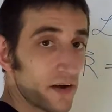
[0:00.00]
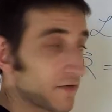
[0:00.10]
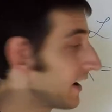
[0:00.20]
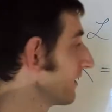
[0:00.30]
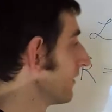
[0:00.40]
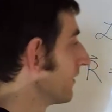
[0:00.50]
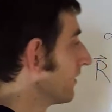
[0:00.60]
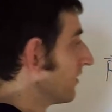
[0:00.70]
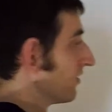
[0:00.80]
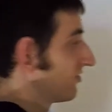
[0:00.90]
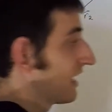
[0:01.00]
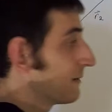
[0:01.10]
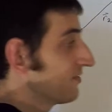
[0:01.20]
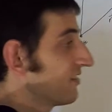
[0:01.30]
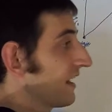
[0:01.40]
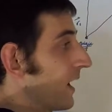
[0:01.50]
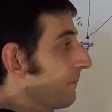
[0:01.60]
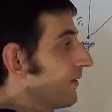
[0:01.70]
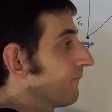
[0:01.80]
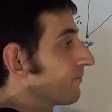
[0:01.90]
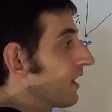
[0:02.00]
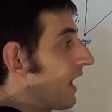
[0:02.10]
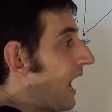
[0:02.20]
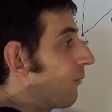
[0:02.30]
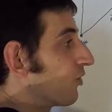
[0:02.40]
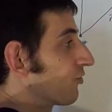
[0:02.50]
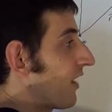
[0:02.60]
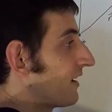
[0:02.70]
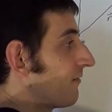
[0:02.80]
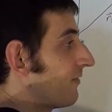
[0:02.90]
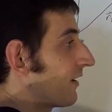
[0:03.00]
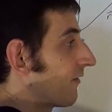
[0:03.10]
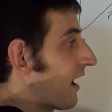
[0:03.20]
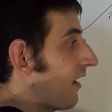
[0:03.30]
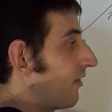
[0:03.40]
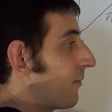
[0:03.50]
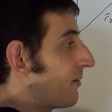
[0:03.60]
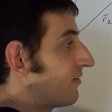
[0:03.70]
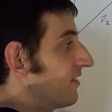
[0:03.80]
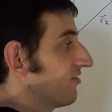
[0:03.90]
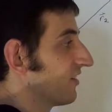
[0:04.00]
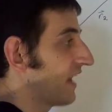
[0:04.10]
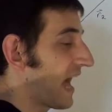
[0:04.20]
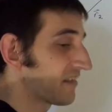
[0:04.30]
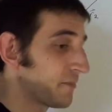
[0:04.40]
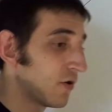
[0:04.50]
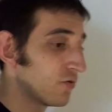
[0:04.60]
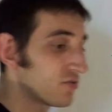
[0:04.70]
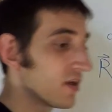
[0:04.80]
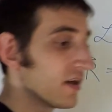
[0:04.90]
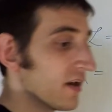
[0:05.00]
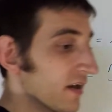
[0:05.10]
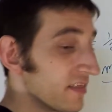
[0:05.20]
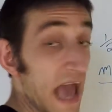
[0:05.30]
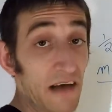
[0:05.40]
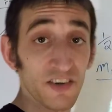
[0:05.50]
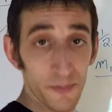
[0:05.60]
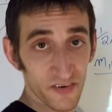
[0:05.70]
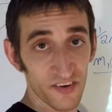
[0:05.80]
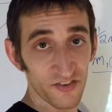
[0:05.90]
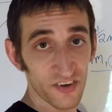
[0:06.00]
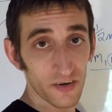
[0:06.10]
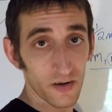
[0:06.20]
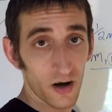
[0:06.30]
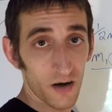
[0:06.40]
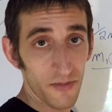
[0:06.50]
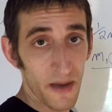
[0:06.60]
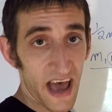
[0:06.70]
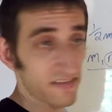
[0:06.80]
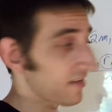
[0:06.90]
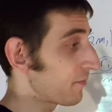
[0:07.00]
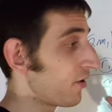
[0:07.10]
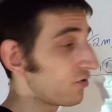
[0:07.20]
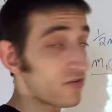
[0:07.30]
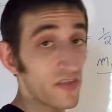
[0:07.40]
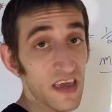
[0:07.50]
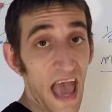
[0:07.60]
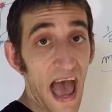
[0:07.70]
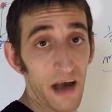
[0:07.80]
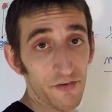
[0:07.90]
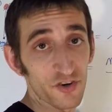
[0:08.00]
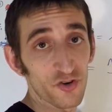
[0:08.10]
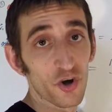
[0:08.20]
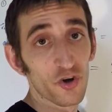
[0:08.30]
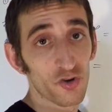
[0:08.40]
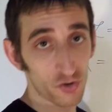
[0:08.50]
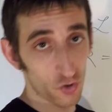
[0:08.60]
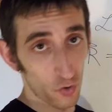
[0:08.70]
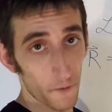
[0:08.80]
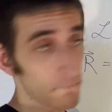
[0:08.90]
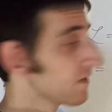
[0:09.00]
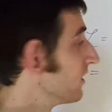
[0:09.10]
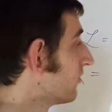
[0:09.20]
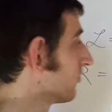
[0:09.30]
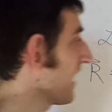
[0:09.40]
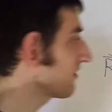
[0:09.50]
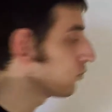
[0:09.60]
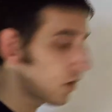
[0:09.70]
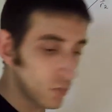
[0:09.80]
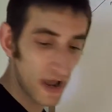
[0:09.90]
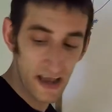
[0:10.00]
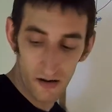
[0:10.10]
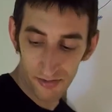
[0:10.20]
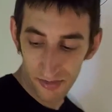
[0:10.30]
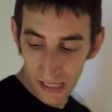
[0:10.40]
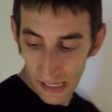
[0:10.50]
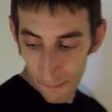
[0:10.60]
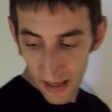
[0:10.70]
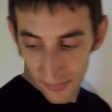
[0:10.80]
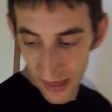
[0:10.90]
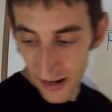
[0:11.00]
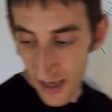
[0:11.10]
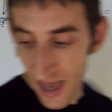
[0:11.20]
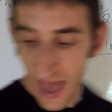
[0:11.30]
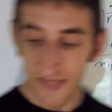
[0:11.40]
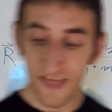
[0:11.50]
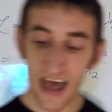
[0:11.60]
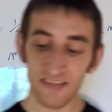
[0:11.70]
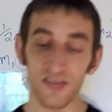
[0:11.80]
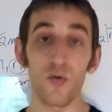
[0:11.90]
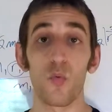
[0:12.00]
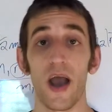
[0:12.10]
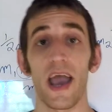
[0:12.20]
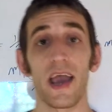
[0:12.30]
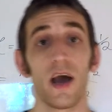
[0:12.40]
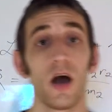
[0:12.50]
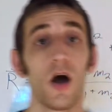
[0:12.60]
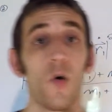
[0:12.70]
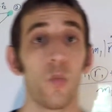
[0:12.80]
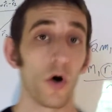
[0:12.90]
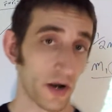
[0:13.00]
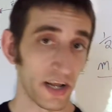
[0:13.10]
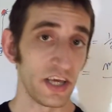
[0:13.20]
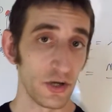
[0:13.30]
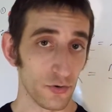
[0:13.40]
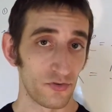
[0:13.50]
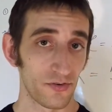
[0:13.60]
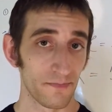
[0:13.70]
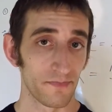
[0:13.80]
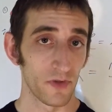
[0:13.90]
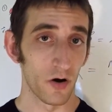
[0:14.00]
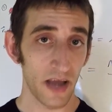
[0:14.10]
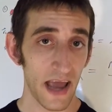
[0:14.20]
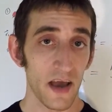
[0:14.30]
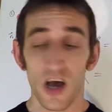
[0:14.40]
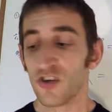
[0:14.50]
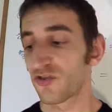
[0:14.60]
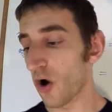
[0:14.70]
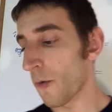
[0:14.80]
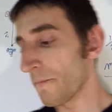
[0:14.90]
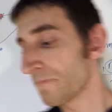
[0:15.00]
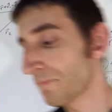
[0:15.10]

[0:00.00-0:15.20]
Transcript: right? Same setup, and we're trying to figure out the position as opposed to the average position of the mass as opposed to the average score. So that's one way of thinking about that, and that's the way we're going to use, okay? So